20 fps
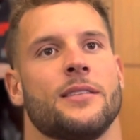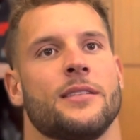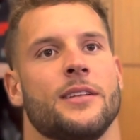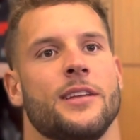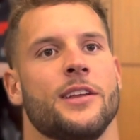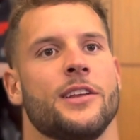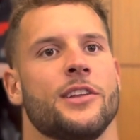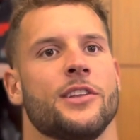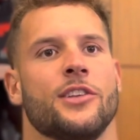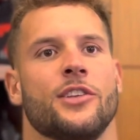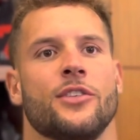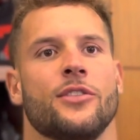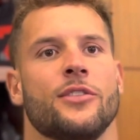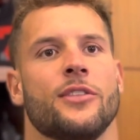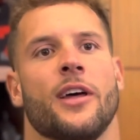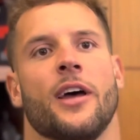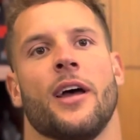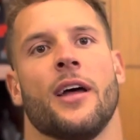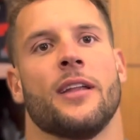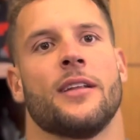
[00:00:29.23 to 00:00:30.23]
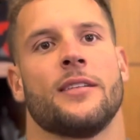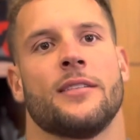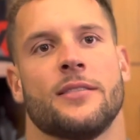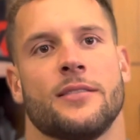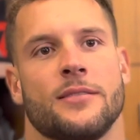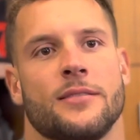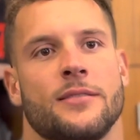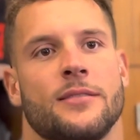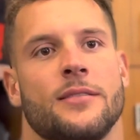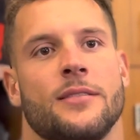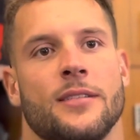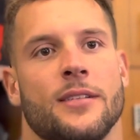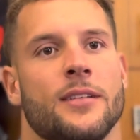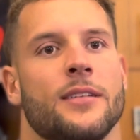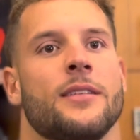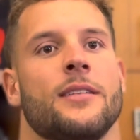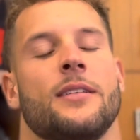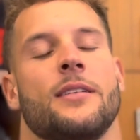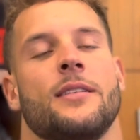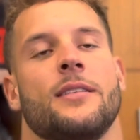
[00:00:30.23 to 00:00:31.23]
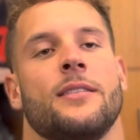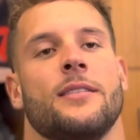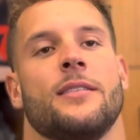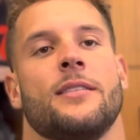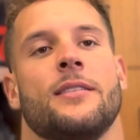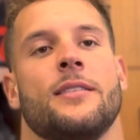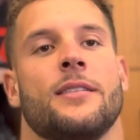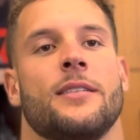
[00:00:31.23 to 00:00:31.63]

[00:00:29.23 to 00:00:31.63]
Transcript: he could do that. He